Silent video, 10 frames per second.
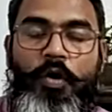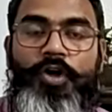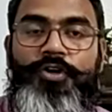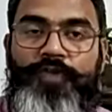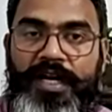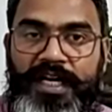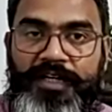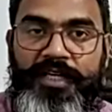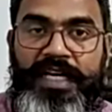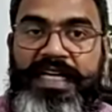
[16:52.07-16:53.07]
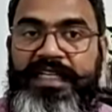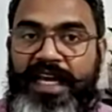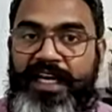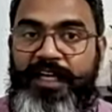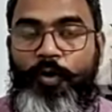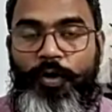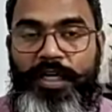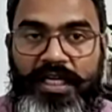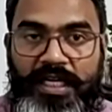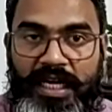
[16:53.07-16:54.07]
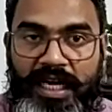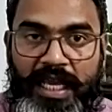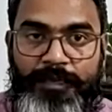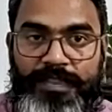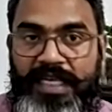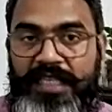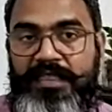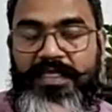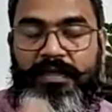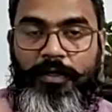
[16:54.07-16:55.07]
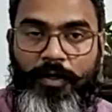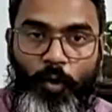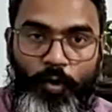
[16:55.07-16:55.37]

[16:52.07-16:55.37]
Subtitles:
contradictory territorial claims in the